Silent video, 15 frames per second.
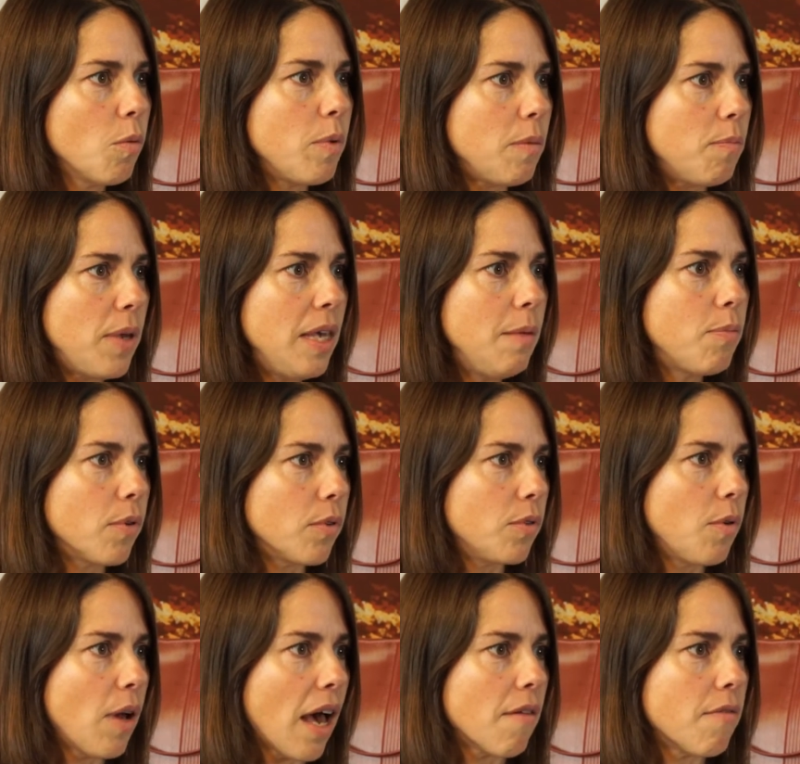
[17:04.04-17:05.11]
be people
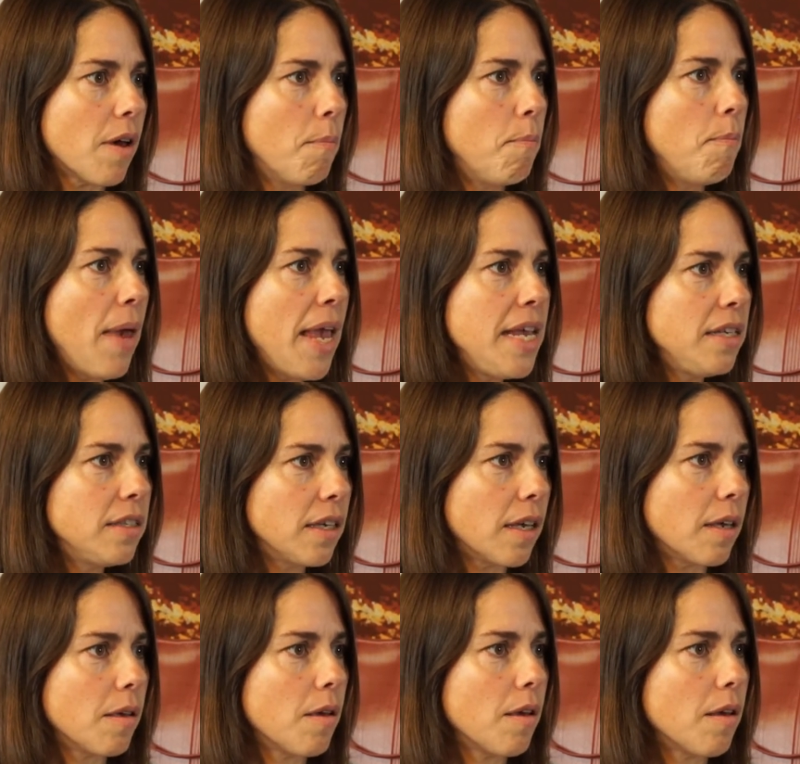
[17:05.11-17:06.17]
who have
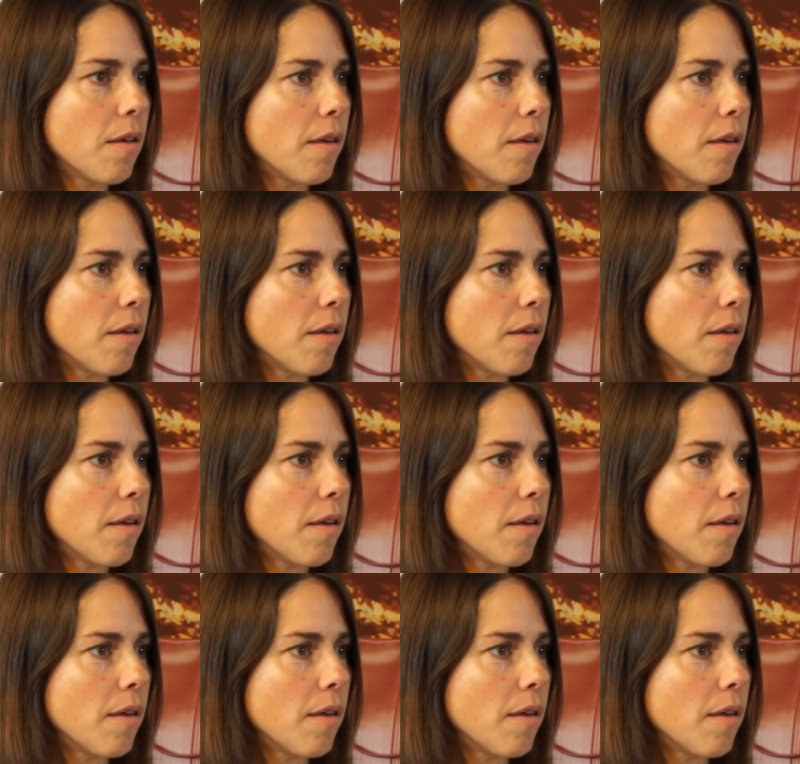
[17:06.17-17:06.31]
amazing